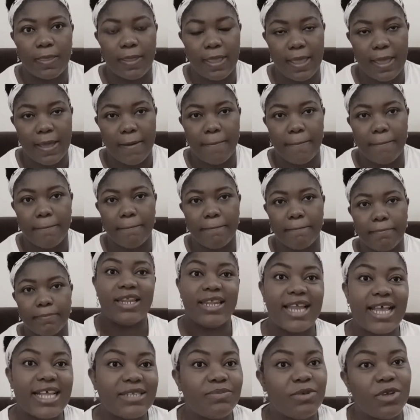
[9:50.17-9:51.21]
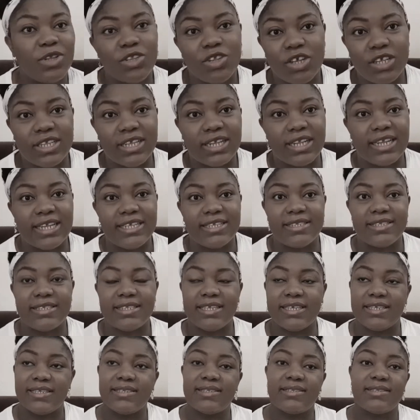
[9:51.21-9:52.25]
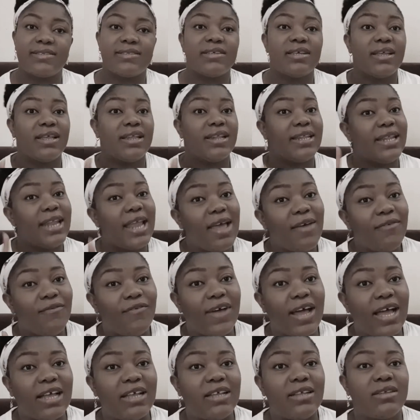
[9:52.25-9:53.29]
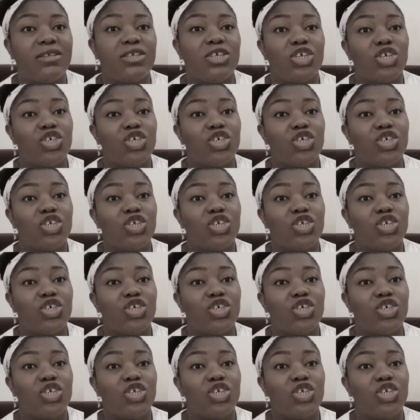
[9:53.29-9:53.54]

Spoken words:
Yeah. Last but not the least is never